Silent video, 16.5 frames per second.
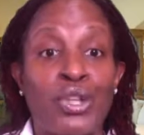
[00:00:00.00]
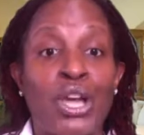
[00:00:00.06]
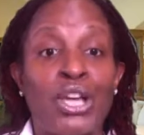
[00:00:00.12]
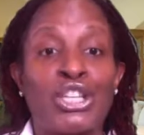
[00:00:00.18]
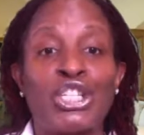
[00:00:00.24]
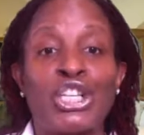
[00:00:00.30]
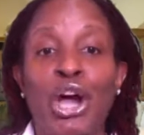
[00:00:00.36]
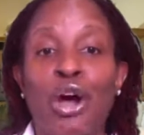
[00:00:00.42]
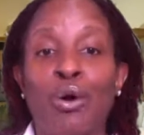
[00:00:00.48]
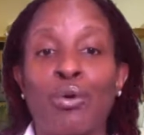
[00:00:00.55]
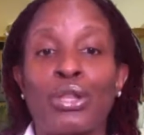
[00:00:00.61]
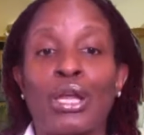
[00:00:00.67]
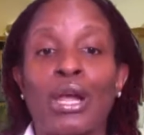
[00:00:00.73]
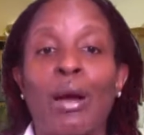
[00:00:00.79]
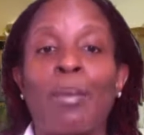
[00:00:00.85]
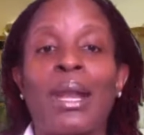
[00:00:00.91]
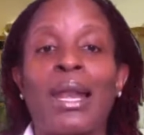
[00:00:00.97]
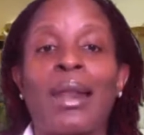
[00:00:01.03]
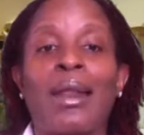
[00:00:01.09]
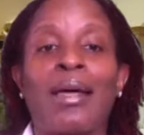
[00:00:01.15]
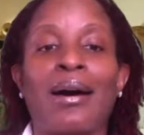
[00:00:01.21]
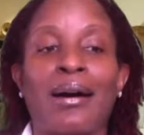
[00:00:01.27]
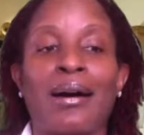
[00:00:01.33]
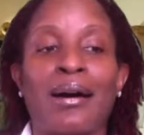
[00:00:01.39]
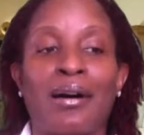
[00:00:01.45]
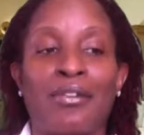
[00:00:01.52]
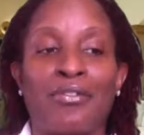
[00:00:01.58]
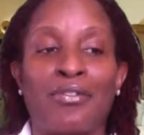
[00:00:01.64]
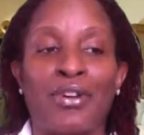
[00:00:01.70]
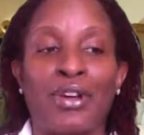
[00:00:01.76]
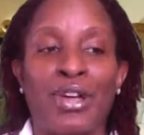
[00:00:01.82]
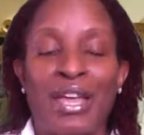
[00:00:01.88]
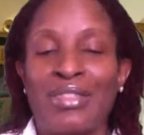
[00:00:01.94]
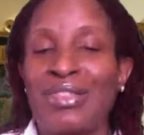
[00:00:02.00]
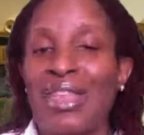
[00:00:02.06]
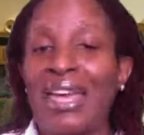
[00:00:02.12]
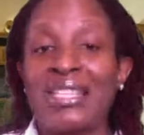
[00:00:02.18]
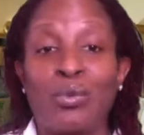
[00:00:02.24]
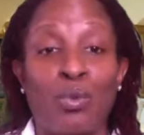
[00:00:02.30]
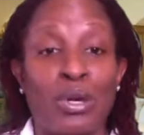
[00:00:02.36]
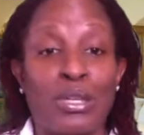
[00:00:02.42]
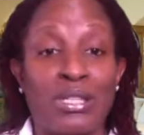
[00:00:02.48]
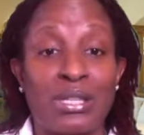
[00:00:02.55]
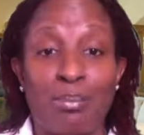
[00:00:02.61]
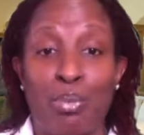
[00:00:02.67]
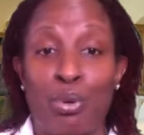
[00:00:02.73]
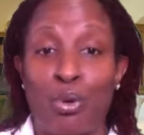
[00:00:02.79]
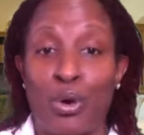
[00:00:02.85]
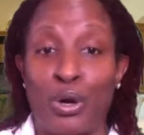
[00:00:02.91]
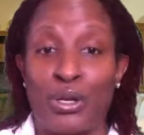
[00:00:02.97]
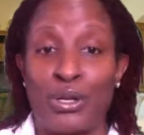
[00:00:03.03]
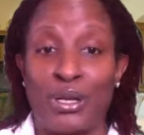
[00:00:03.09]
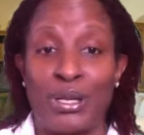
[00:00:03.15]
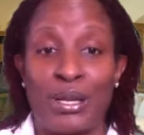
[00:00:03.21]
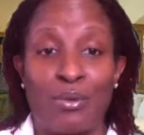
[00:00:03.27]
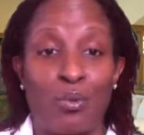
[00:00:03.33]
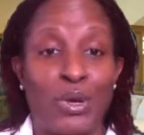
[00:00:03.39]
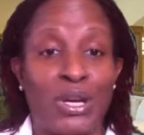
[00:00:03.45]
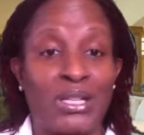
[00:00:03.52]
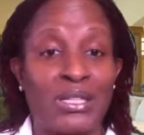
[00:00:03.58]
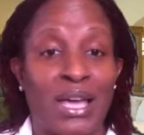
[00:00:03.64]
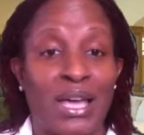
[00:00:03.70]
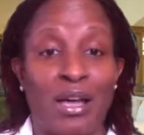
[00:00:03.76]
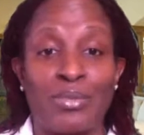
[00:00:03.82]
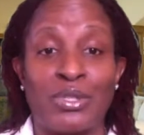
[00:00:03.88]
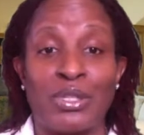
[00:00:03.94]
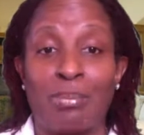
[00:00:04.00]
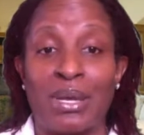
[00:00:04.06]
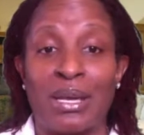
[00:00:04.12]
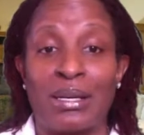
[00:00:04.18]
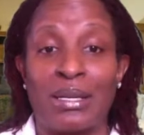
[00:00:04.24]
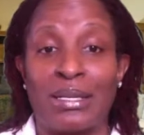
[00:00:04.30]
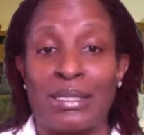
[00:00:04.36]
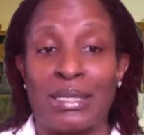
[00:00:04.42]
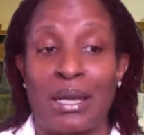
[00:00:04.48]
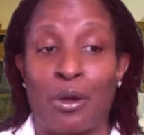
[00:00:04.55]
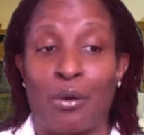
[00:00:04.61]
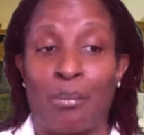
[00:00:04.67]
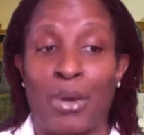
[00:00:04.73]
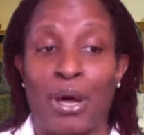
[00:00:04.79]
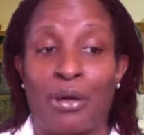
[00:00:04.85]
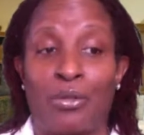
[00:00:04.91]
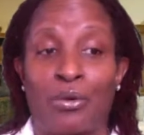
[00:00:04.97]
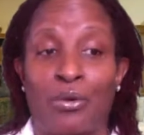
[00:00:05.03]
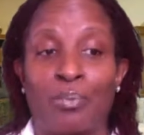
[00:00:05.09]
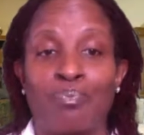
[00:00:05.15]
Show them love. That's what's important when it comes to being a single mother.